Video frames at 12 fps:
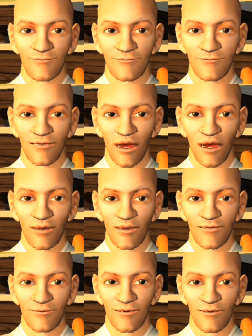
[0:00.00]
So one
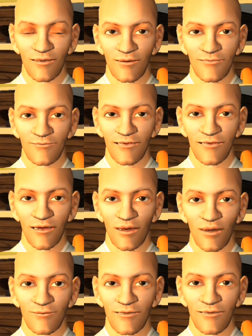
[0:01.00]
day he was riding a
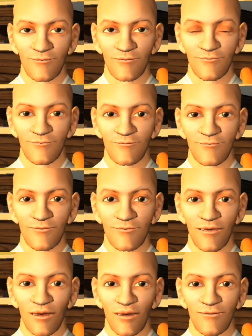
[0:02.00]
horse,
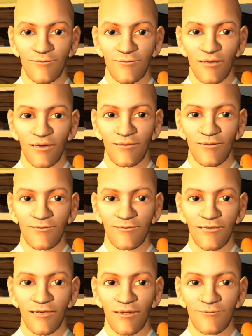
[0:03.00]
and he got thrown
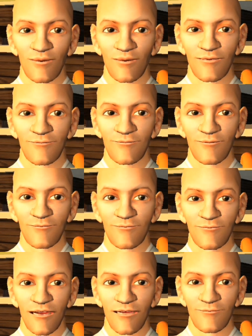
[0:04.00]
from the horse,
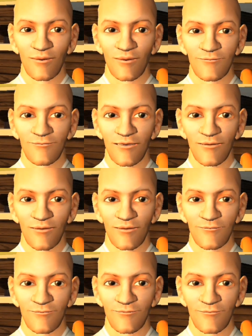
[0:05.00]
and he became
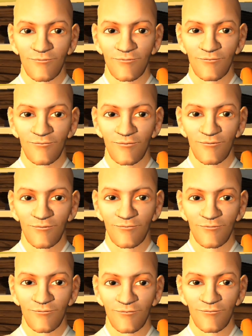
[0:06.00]
crippled.
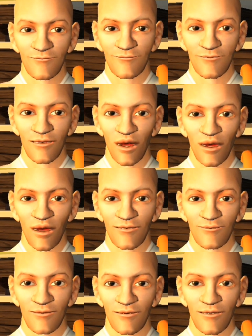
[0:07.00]
So they
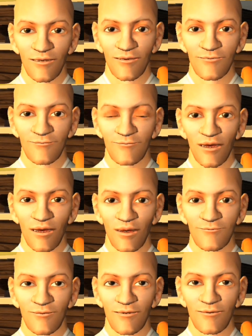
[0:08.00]
thought, well, this is the
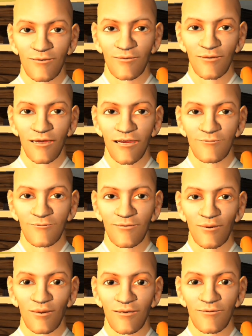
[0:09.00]
worst thing that could ever
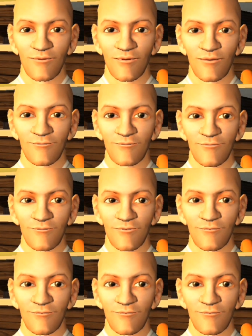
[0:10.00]
possibly happen.